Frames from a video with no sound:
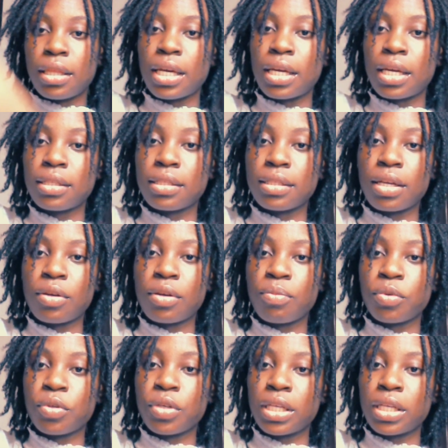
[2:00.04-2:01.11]
that. I
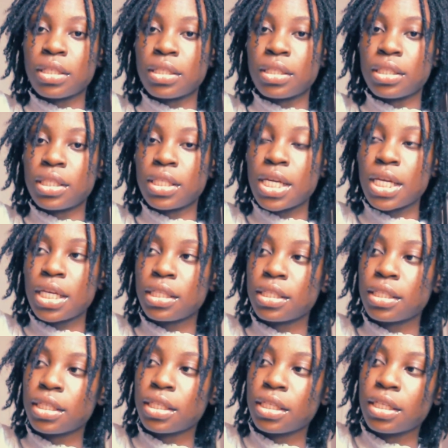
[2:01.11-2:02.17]
hope you guys can see
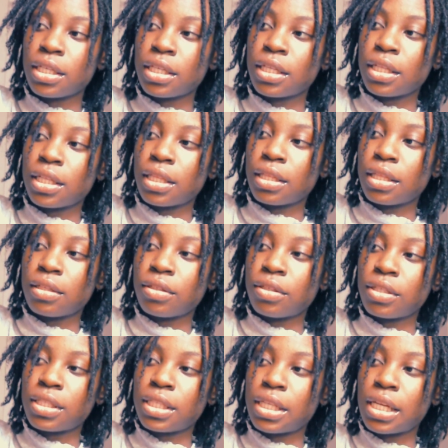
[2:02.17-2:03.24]
it.
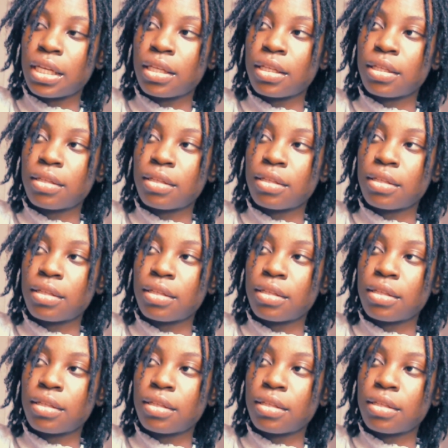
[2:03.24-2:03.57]
Just like